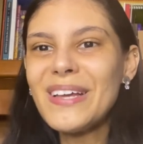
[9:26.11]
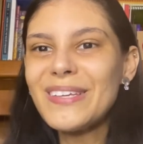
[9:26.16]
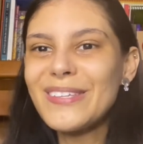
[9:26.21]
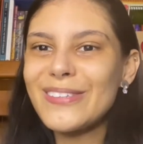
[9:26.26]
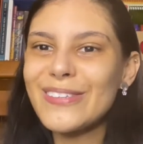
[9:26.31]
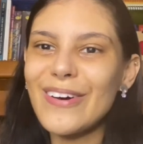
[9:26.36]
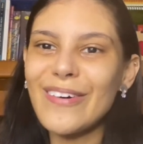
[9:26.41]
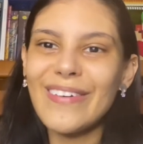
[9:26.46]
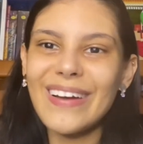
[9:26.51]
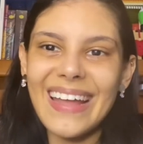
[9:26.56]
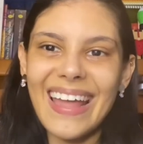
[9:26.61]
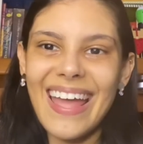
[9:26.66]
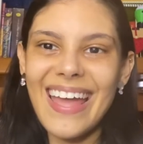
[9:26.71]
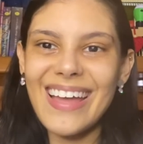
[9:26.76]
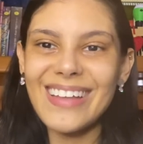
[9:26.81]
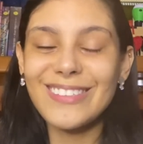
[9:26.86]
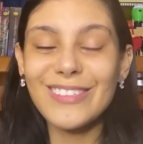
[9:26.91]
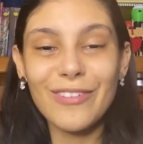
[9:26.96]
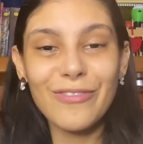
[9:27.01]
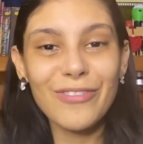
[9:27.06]
So
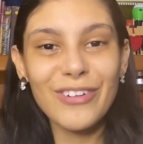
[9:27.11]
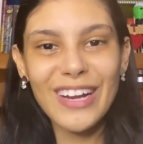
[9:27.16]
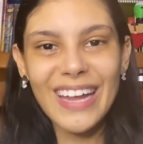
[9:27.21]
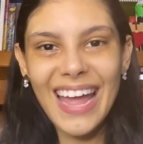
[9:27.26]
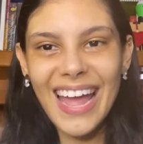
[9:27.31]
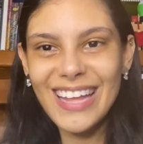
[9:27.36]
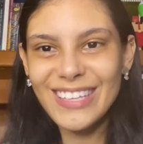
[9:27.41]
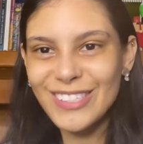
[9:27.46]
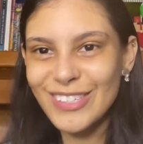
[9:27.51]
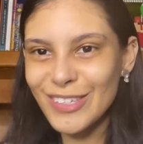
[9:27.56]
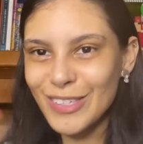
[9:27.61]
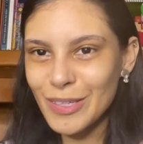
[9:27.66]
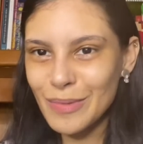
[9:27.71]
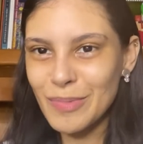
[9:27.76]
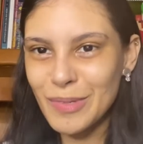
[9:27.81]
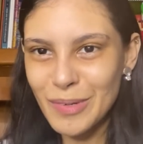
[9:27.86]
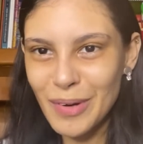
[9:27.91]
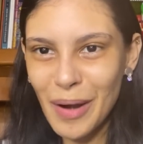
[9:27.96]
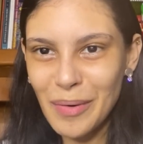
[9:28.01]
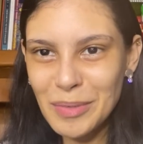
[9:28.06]
again, don't forget to
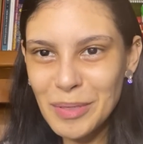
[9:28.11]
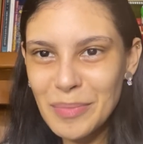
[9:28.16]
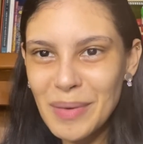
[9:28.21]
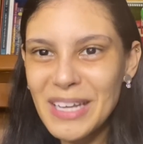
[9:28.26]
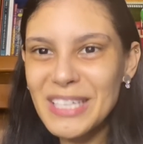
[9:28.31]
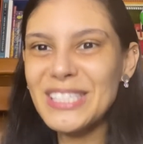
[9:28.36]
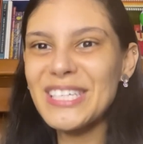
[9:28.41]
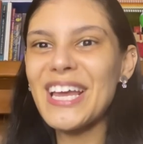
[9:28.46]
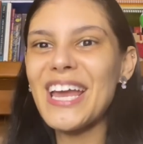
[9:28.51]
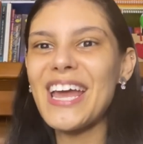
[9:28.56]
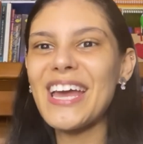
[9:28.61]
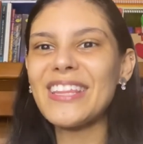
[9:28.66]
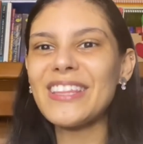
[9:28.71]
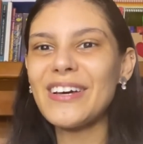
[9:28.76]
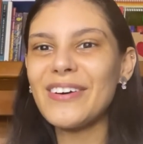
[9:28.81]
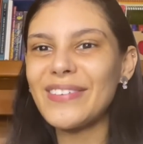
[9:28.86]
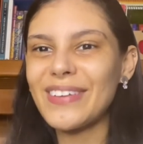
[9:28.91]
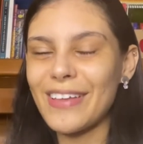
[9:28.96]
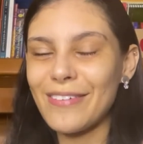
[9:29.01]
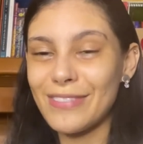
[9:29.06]
subscribe to my
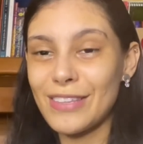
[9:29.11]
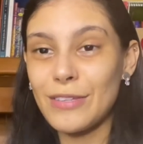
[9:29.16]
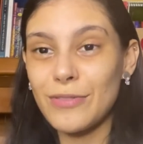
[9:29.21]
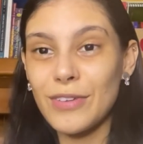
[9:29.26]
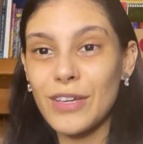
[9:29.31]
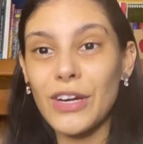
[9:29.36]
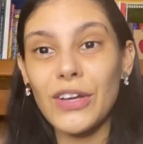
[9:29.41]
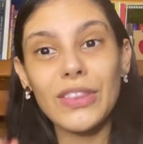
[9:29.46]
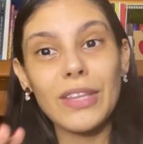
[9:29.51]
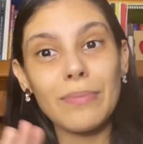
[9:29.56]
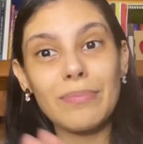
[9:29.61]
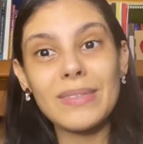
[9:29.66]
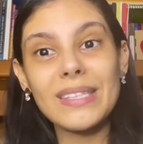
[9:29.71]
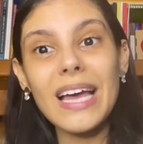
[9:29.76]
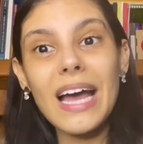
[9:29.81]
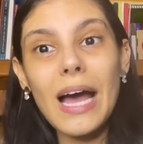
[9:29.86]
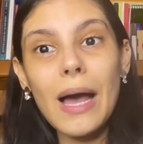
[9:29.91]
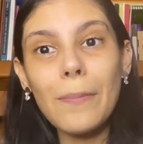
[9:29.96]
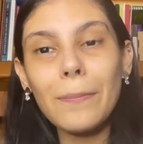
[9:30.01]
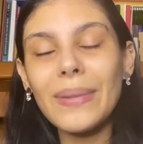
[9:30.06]
channel, give this video a thumbs
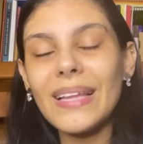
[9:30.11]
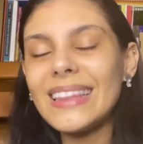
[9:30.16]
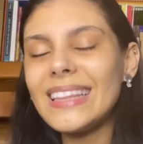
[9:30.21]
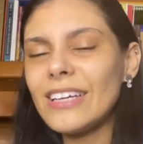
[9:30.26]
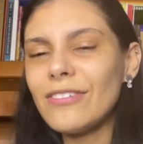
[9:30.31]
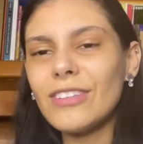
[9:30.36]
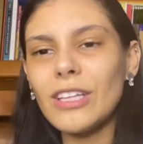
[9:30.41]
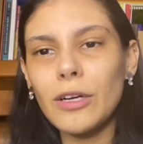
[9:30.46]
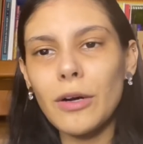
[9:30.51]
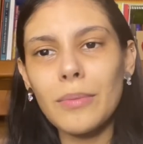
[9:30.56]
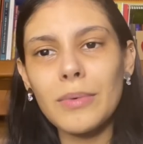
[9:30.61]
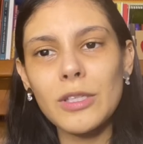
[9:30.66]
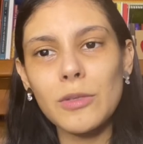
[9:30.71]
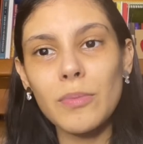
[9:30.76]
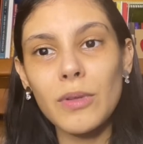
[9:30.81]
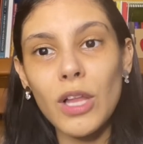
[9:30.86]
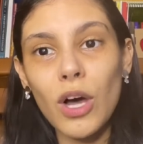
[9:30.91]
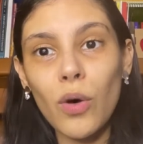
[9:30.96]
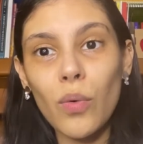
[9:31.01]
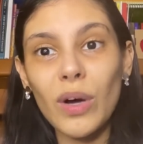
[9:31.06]
up, leave in the comments
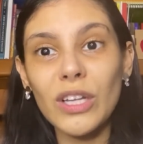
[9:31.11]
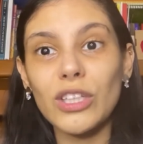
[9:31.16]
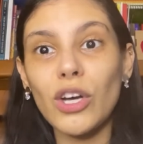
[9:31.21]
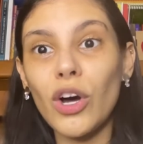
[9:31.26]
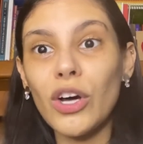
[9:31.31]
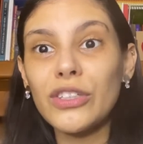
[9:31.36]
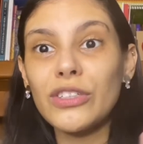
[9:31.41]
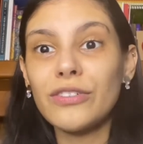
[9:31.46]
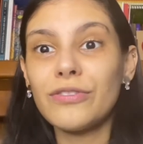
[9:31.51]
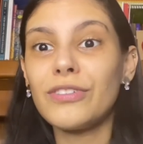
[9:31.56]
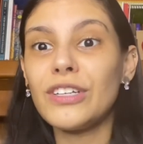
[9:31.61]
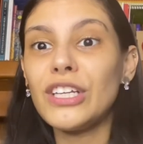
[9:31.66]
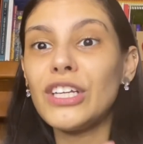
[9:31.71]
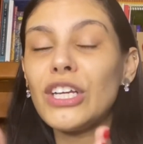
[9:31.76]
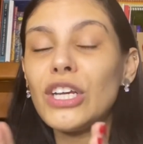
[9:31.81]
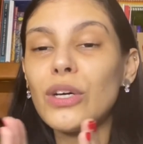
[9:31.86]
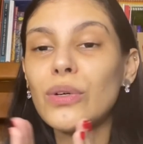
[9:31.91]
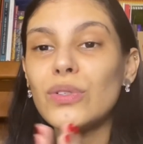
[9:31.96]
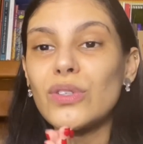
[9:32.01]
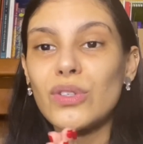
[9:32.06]
below what other
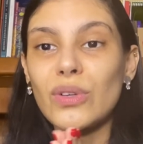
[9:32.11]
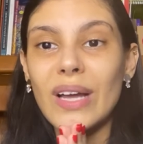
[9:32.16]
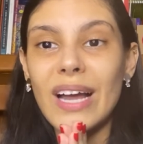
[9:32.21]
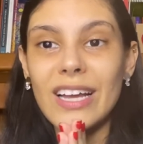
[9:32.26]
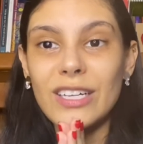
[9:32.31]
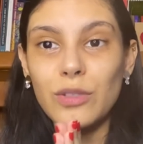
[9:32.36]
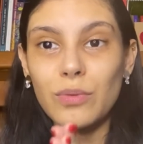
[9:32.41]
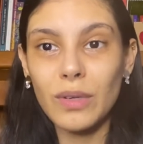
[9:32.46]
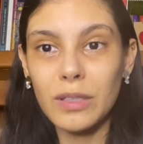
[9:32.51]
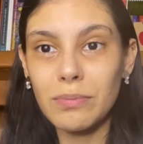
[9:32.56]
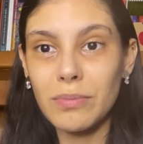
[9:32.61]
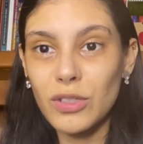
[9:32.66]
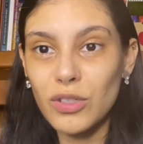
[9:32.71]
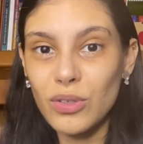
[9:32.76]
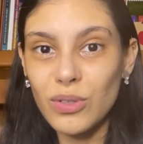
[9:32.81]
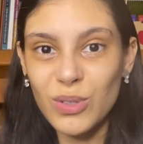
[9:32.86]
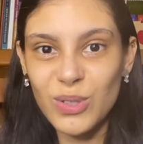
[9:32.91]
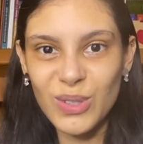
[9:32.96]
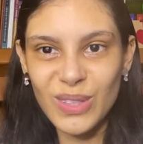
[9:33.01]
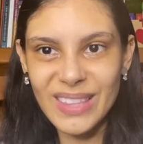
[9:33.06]
videos you guys want me
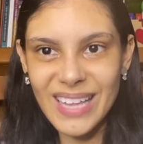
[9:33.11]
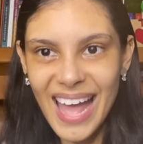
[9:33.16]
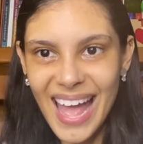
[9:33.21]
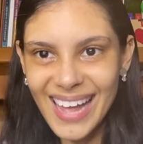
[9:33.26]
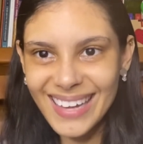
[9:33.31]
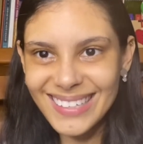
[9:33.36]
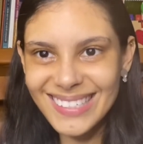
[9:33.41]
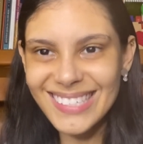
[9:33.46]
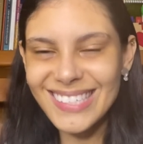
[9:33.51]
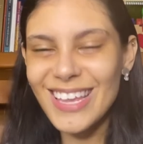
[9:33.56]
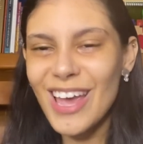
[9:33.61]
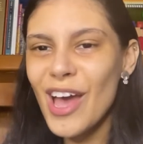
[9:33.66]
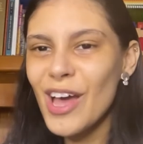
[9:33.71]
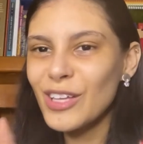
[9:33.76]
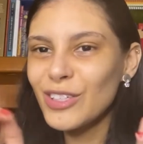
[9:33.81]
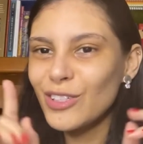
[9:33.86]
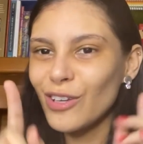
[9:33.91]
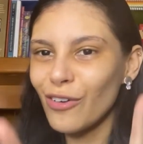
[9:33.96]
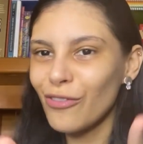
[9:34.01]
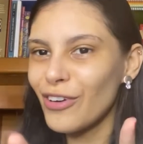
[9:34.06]
to do next.
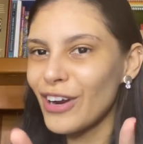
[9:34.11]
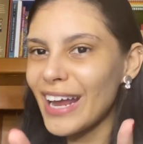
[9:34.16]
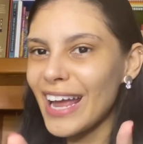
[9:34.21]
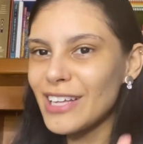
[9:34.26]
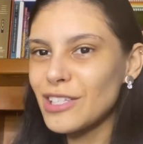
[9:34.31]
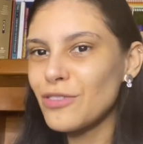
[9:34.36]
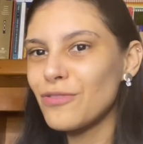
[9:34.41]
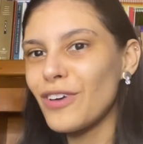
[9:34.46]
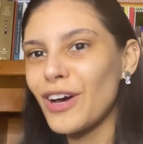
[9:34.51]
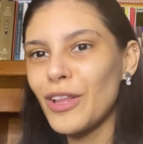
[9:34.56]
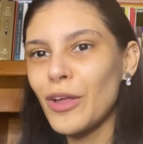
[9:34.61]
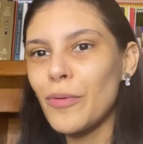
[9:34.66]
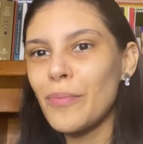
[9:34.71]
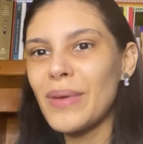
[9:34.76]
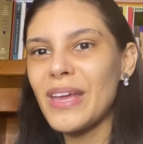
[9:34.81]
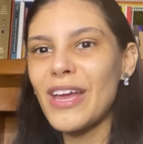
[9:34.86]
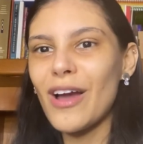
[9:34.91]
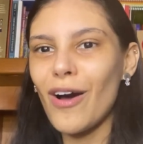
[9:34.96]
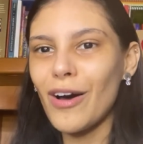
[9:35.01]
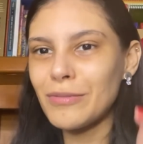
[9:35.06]
Don't forget to follow
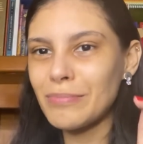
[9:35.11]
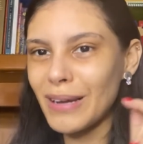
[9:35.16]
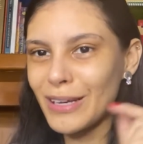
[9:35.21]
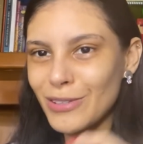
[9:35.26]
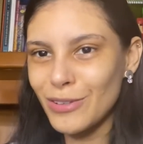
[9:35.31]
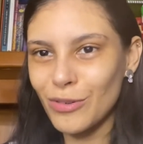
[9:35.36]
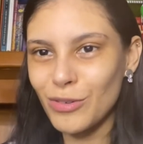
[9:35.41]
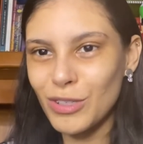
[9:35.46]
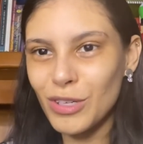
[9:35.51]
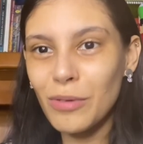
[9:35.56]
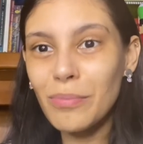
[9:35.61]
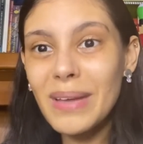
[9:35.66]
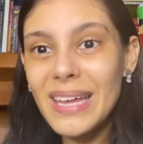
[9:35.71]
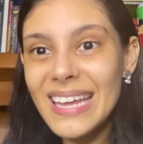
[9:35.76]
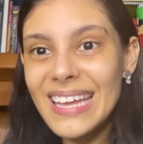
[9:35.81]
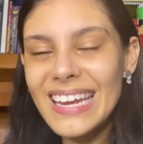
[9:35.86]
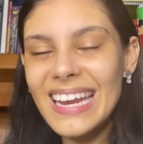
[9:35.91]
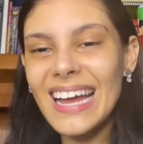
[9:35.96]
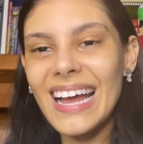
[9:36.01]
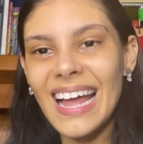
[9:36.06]
me on my social
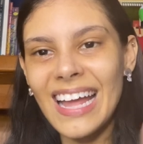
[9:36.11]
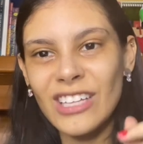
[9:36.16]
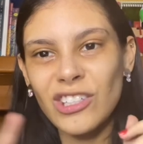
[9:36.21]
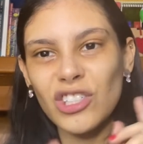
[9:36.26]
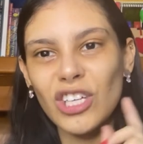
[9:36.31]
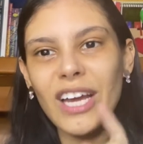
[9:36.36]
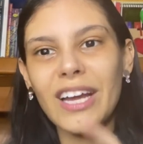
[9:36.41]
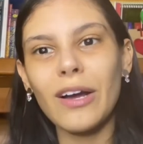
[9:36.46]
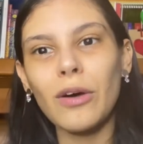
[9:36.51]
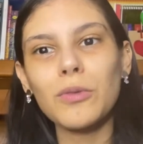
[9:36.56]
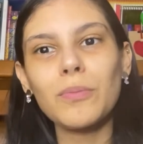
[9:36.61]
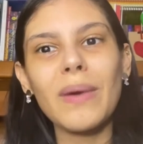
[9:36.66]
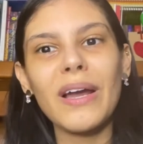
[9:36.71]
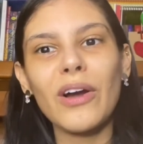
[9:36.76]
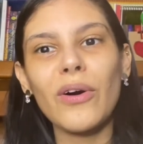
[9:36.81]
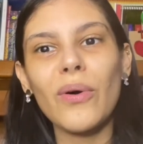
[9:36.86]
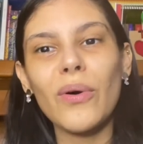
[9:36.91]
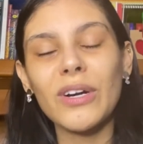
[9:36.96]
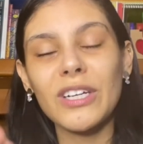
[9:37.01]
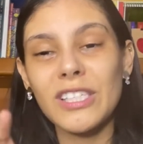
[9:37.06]
media and check out
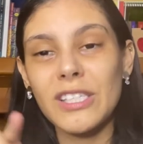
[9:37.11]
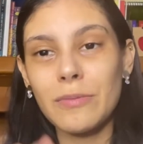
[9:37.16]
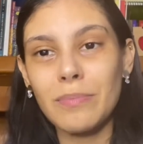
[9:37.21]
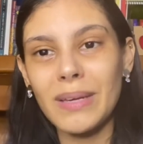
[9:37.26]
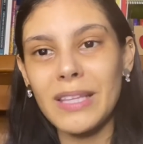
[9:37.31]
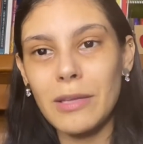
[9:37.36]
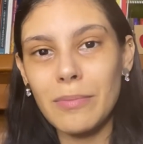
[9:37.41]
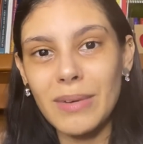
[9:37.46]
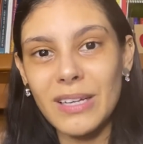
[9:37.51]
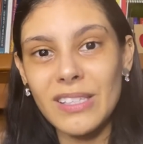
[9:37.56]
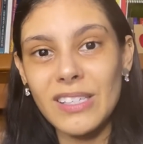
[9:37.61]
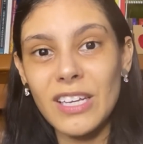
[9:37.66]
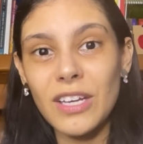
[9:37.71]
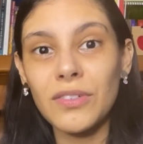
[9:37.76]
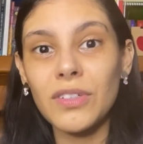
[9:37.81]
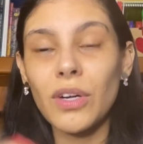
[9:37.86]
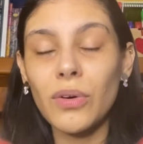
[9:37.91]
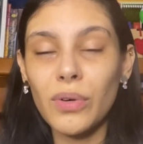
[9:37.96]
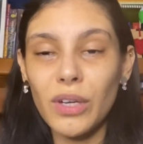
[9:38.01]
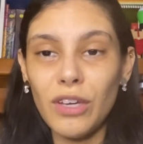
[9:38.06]
my course BD
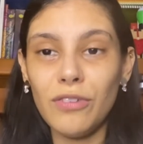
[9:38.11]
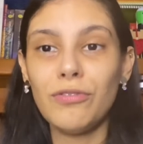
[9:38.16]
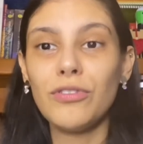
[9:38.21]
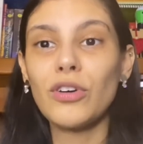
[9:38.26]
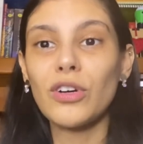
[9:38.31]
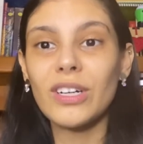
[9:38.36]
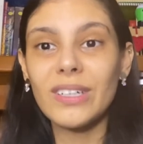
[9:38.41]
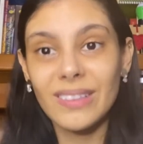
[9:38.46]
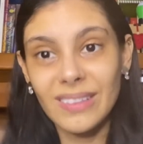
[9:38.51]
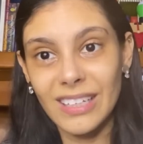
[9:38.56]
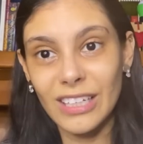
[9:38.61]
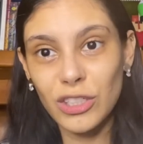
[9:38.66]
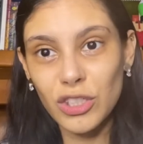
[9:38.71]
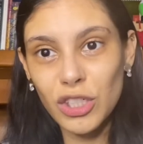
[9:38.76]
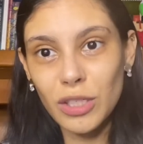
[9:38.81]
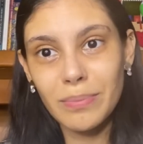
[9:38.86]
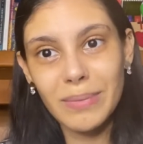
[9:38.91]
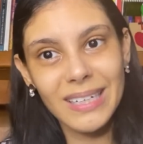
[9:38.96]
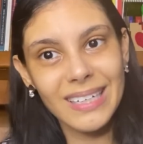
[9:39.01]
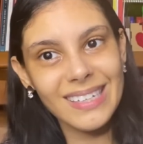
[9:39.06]
Material if you're a
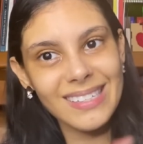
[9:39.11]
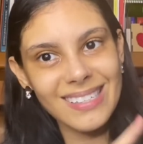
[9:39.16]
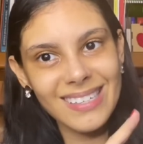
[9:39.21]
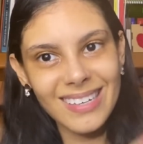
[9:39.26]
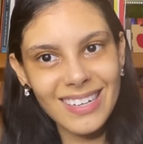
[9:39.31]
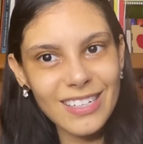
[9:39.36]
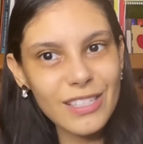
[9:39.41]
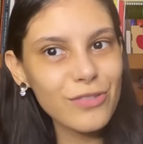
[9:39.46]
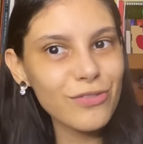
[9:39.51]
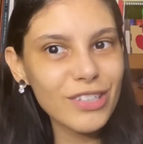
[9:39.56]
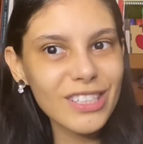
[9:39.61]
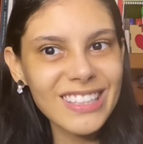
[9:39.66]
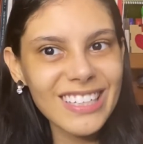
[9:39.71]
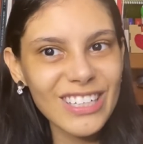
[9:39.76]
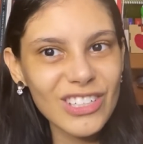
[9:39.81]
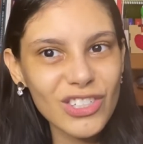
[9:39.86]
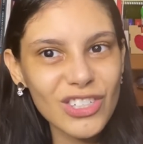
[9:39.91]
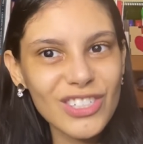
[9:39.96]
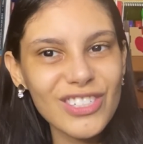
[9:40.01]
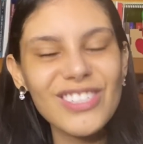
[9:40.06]
teacher, because it is for
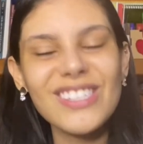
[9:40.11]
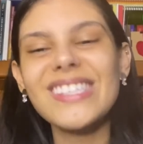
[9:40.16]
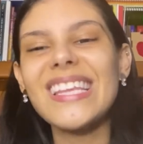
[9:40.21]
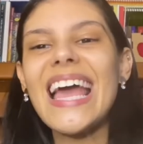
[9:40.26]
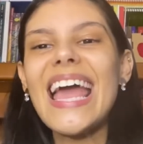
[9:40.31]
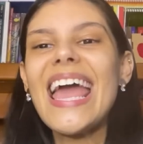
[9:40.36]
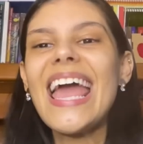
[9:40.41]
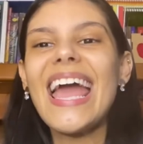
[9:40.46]
teachers.